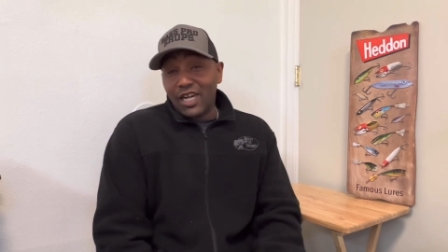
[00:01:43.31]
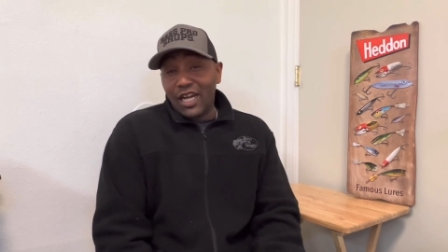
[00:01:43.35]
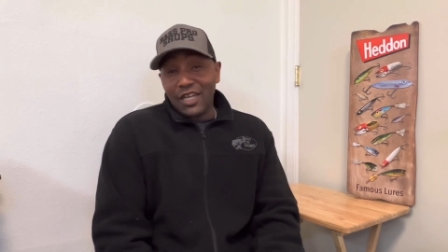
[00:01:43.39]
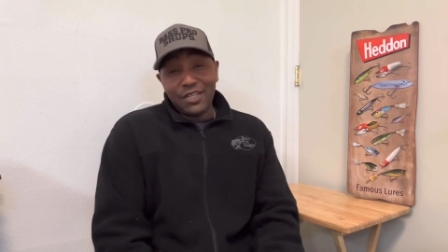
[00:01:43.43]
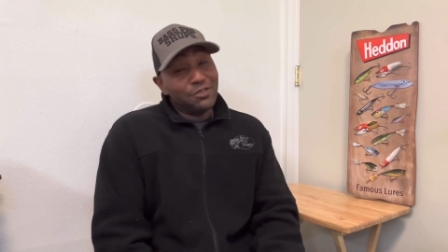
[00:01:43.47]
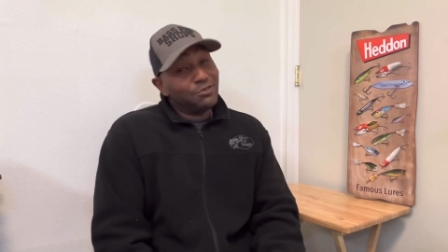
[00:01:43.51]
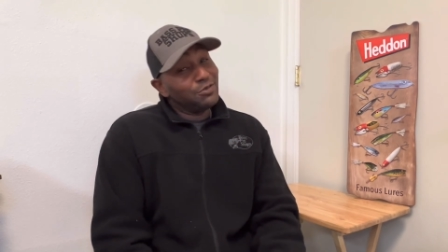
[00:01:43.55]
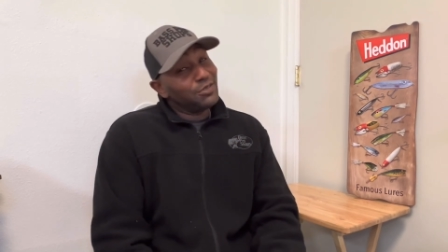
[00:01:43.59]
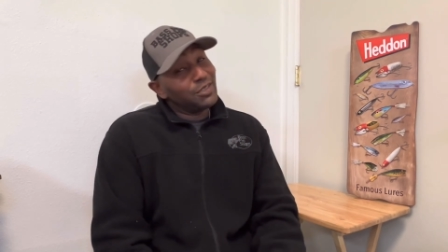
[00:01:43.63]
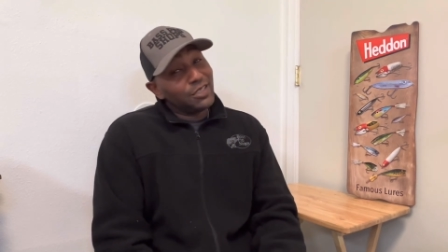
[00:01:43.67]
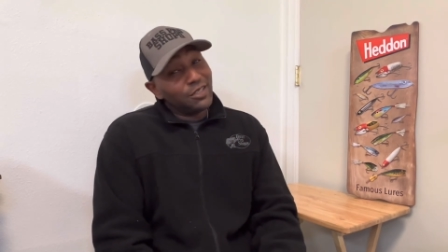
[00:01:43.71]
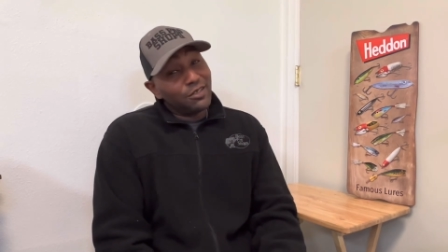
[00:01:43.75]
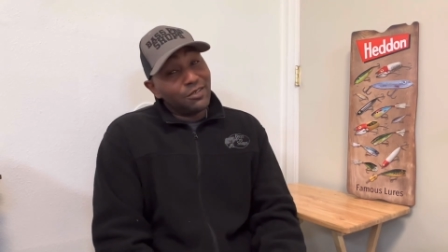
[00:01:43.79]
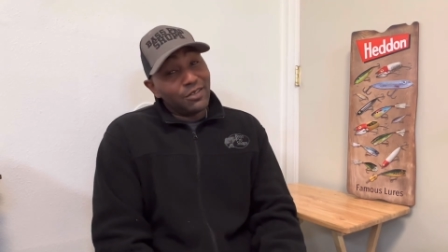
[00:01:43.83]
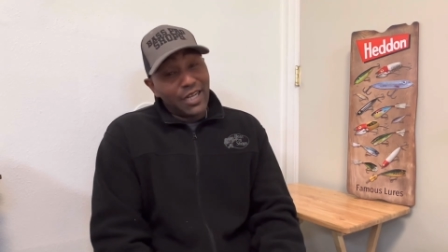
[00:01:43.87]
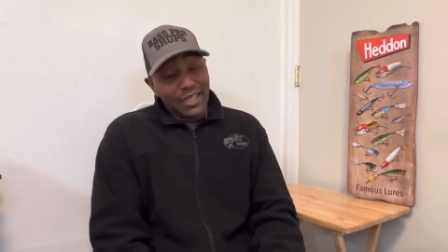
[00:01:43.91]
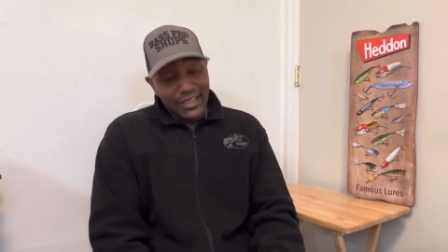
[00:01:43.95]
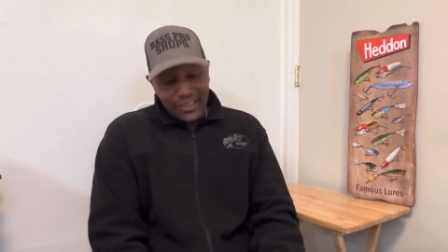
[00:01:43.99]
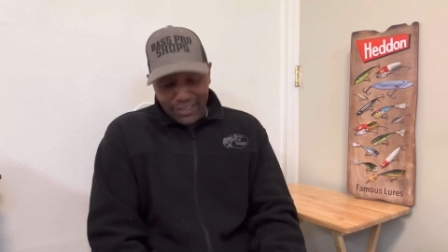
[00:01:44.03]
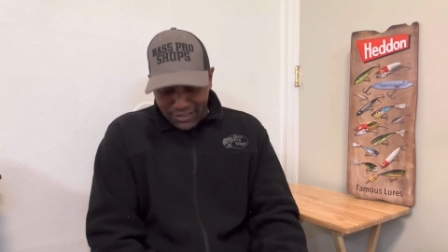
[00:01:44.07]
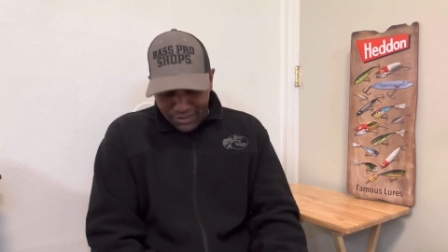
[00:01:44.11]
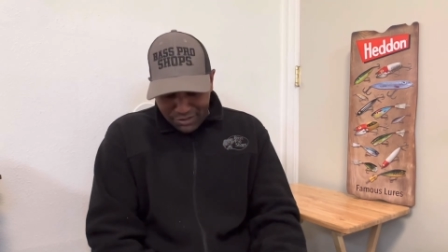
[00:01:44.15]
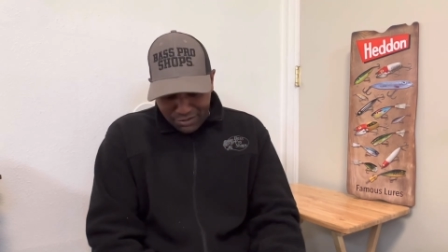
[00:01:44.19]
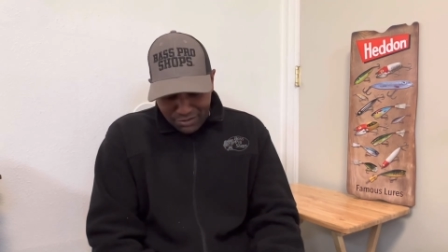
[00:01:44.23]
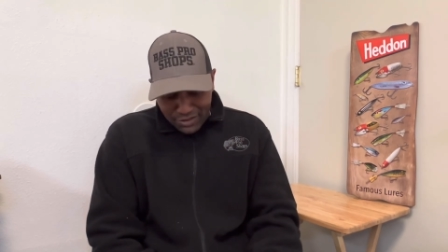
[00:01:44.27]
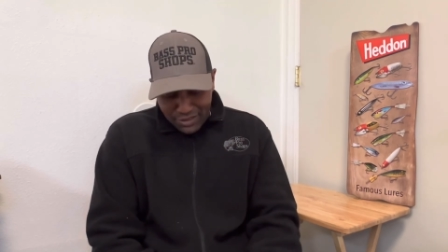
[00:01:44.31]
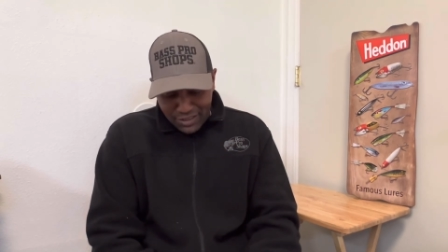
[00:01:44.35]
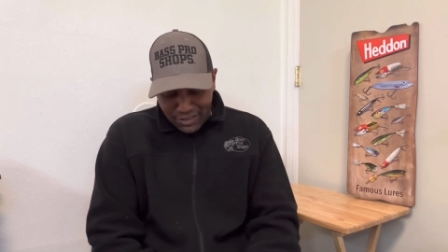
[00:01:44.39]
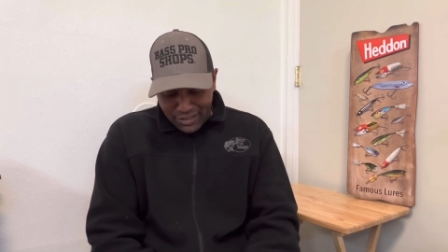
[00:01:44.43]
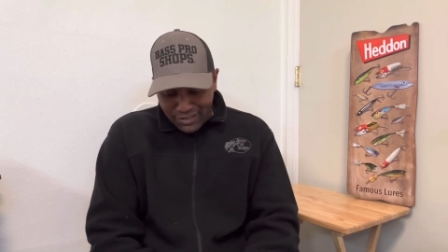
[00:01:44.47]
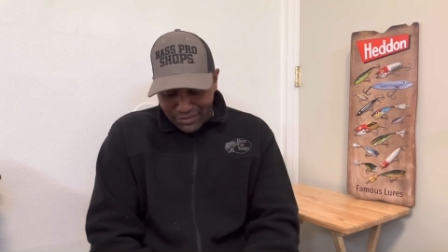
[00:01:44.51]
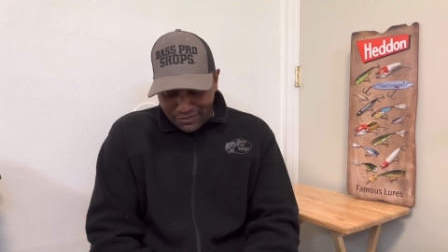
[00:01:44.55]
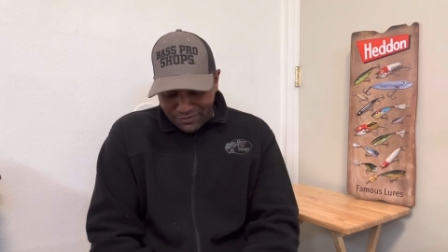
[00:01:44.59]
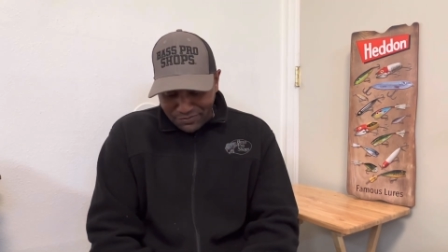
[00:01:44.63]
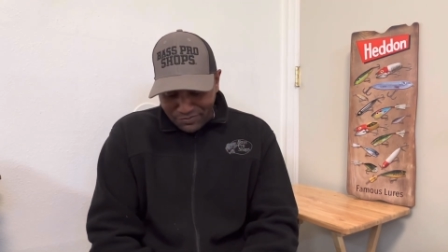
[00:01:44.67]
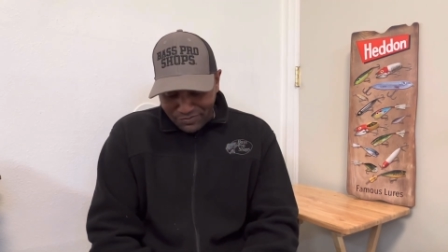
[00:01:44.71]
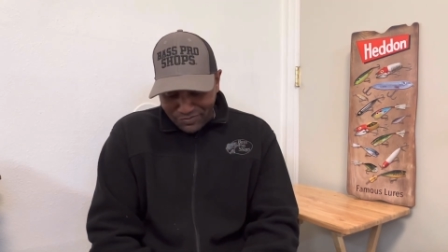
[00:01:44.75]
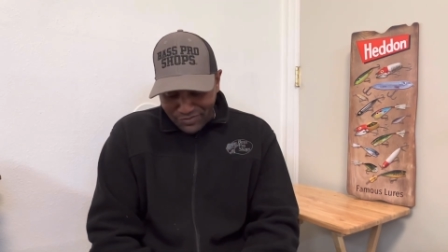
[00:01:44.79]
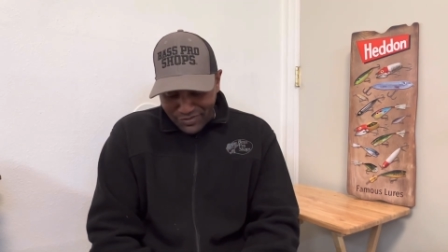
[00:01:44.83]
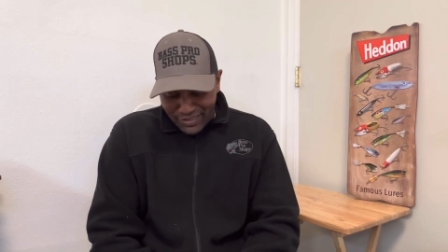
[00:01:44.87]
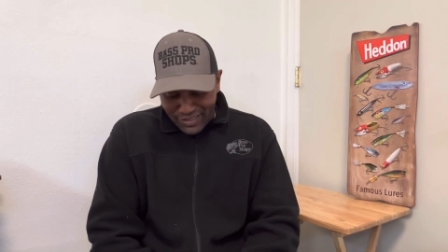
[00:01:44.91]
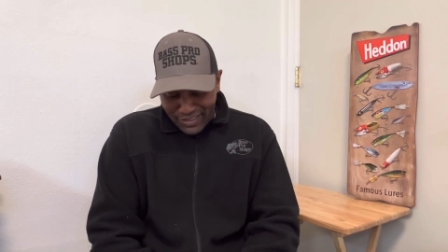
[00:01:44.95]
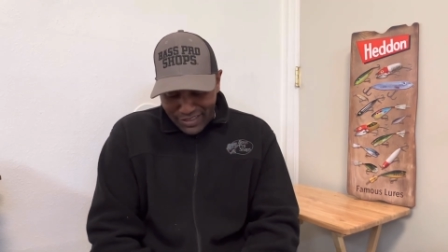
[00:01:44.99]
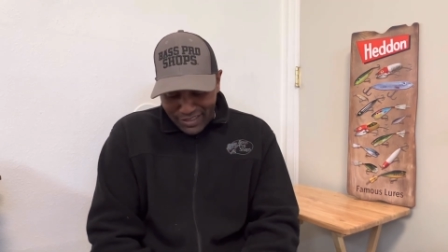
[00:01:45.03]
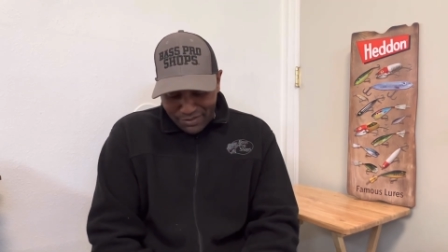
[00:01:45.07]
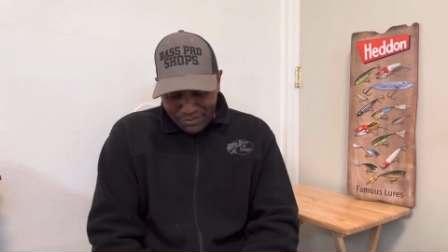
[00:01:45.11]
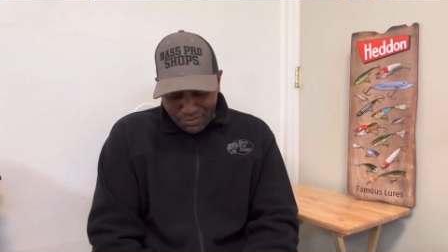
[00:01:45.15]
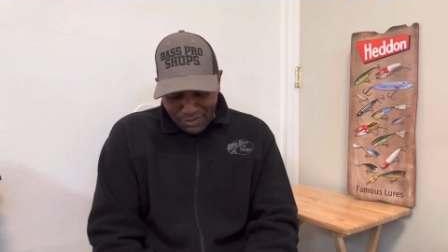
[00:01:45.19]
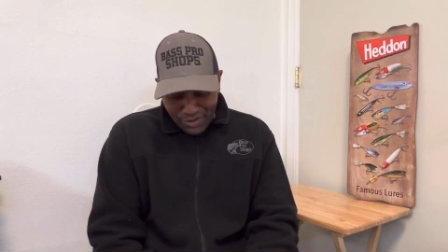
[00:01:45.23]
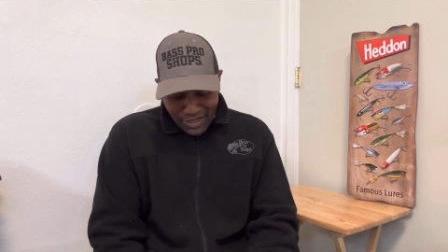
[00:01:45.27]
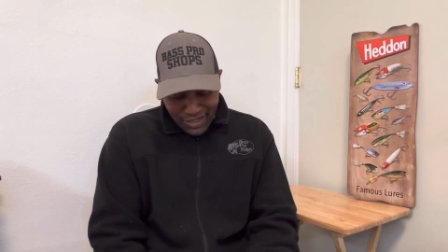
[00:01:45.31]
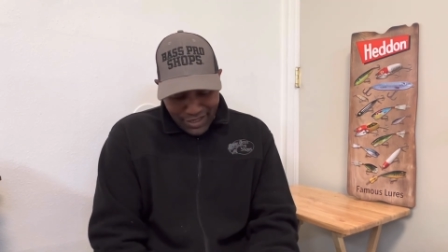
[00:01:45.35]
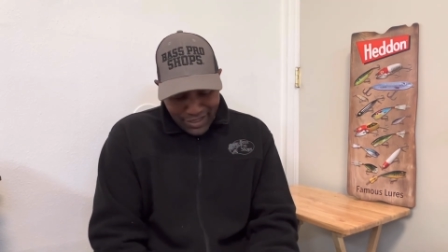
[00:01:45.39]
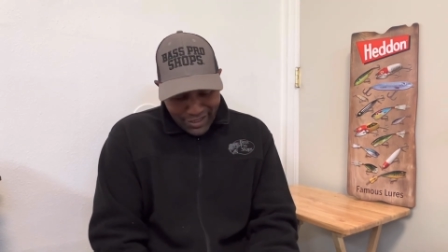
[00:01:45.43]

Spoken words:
I usually don't like to do this, but